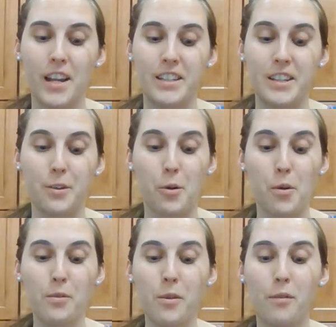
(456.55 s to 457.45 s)
Did the
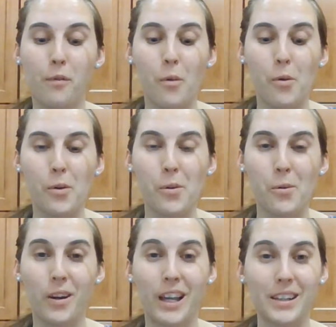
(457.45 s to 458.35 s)
court rule for
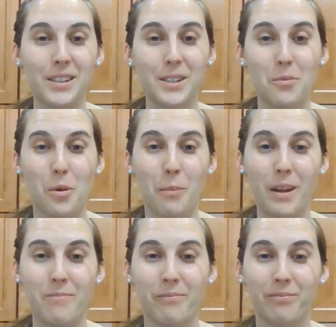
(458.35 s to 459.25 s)
or against the woman?